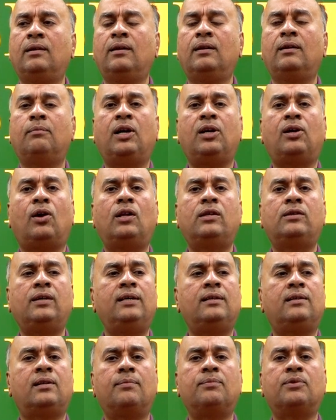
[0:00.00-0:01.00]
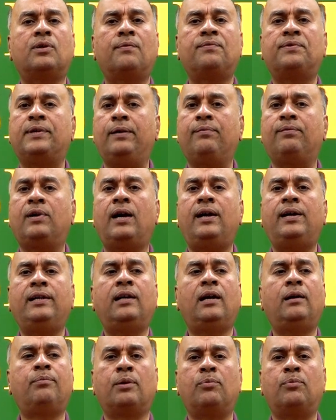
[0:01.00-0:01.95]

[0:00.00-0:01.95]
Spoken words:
but also in terms of safeguarding and